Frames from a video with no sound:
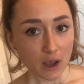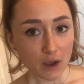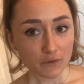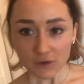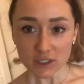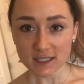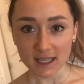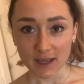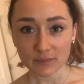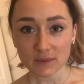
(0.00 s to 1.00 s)
firstly,
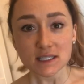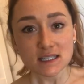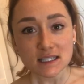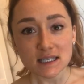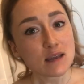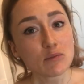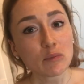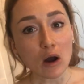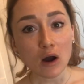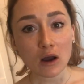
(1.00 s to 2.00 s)
sleep
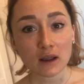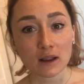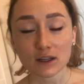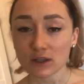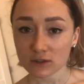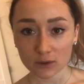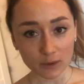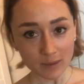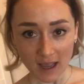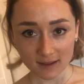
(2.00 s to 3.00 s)
on your
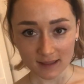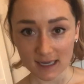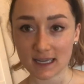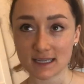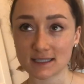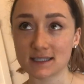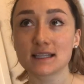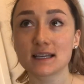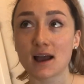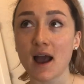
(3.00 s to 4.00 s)
back, ladies. I